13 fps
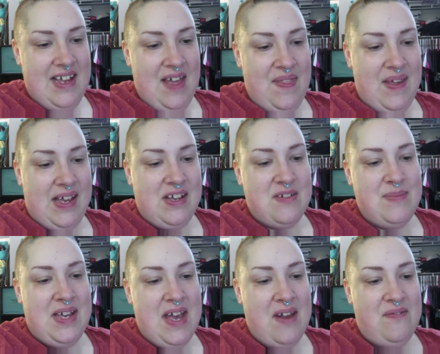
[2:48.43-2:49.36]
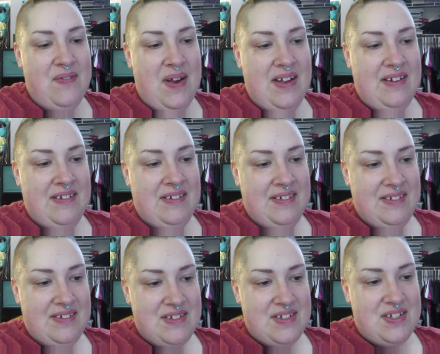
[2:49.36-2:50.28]
I think it could be kind of fun
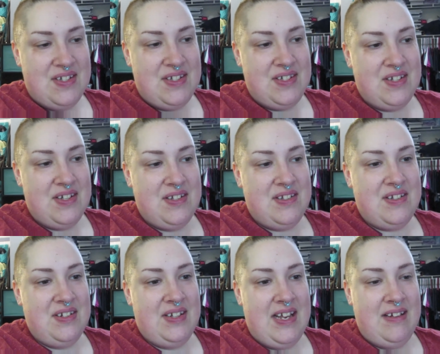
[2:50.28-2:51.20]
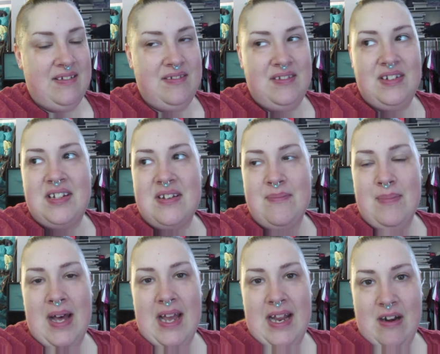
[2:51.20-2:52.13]
to, to, to like
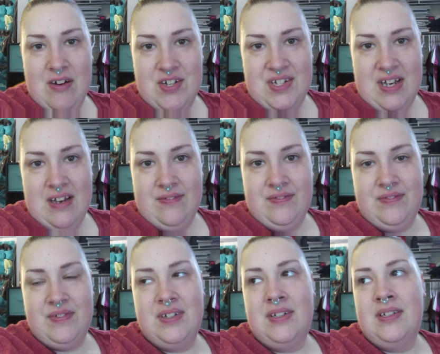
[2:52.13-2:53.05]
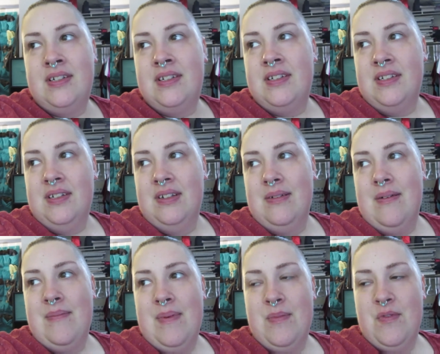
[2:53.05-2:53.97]
combine our stuff
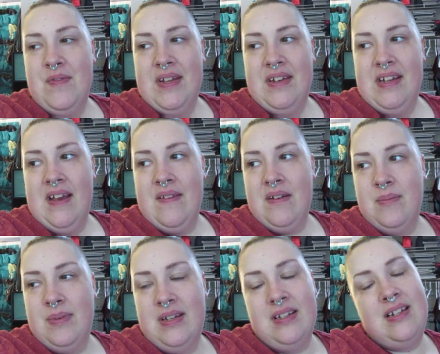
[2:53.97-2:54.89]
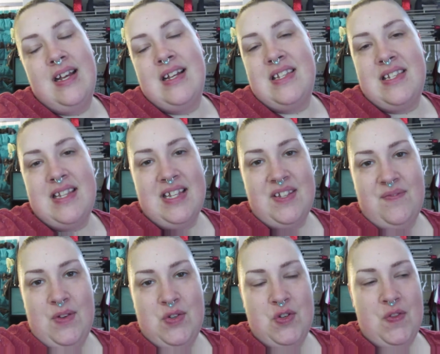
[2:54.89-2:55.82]
when we move in together but that's that's a
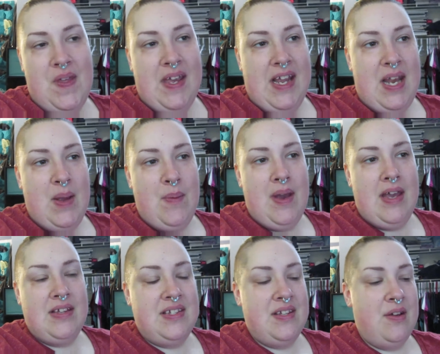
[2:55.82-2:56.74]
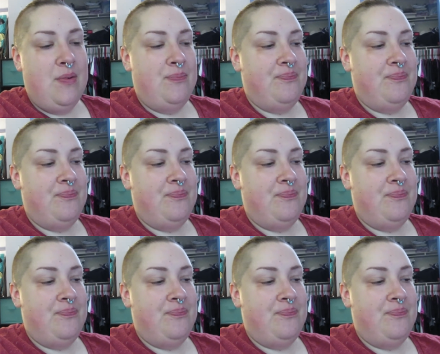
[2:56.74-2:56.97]
future thing anyway so